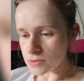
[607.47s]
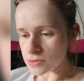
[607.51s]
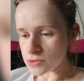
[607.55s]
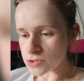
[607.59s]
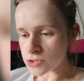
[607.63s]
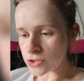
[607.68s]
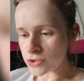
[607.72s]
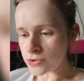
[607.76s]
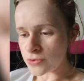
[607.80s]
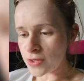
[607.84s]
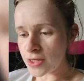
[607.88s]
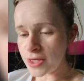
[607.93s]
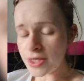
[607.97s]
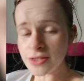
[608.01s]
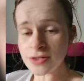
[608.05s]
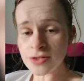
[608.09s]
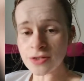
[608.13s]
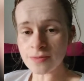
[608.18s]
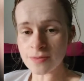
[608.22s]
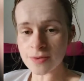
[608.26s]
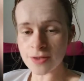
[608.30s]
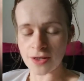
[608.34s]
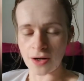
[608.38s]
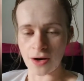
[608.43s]
So you
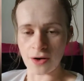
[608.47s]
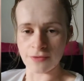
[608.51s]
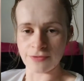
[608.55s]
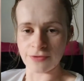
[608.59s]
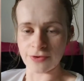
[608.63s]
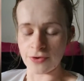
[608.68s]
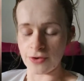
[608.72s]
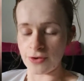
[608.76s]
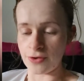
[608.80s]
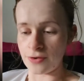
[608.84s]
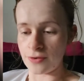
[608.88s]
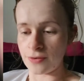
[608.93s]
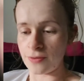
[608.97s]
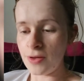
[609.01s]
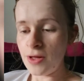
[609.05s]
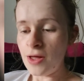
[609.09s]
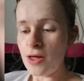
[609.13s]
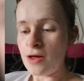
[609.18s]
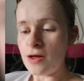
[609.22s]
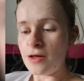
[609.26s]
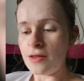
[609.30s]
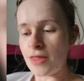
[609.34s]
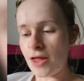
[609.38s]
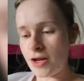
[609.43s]
heat up the olive oil,
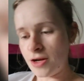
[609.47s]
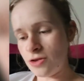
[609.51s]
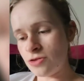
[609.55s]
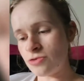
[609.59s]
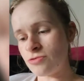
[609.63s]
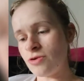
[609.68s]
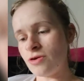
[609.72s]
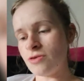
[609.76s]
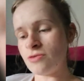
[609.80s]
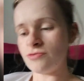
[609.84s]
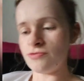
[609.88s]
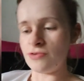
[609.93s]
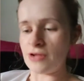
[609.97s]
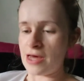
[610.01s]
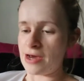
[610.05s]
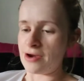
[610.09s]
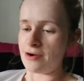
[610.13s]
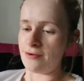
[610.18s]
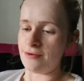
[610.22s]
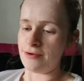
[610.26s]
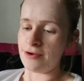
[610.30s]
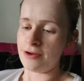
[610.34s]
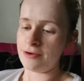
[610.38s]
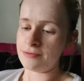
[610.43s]
then you throw the
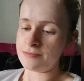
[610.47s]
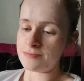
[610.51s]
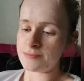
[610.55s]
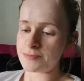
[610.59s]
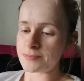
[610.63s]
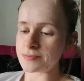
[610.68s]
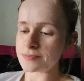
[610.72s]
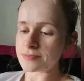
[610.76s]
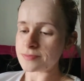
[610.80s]
flour in,